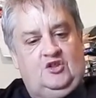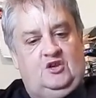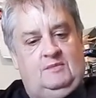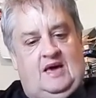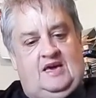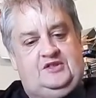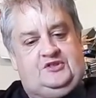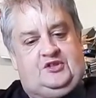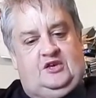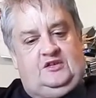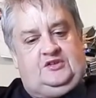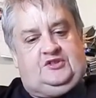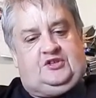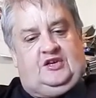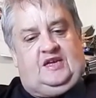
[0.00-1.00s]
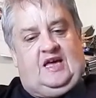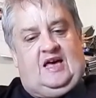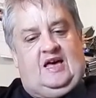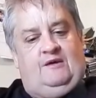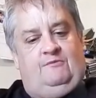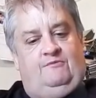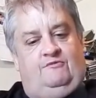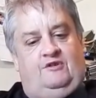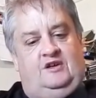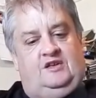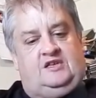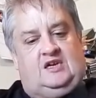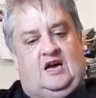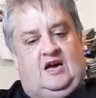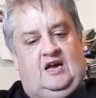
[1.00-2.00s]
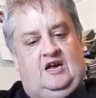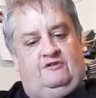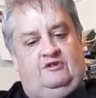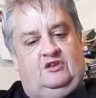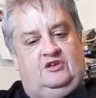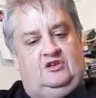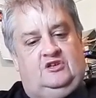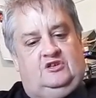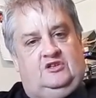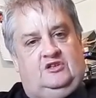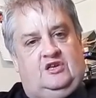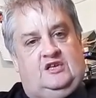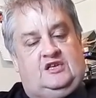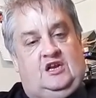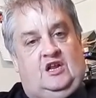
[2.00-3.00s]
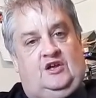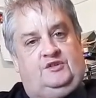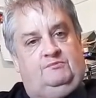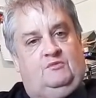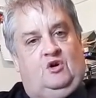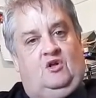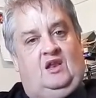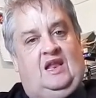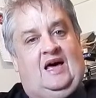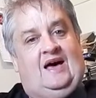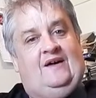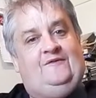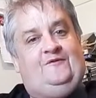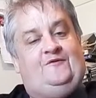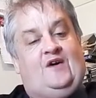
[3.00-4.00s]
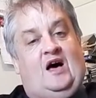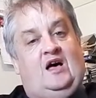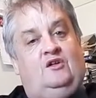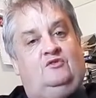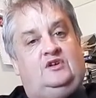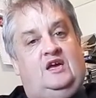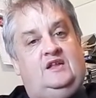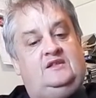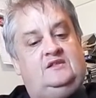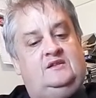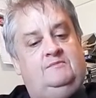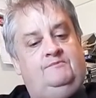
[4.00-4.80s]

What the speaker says: You might think that I'm retiring, there's a lot more life I'll get.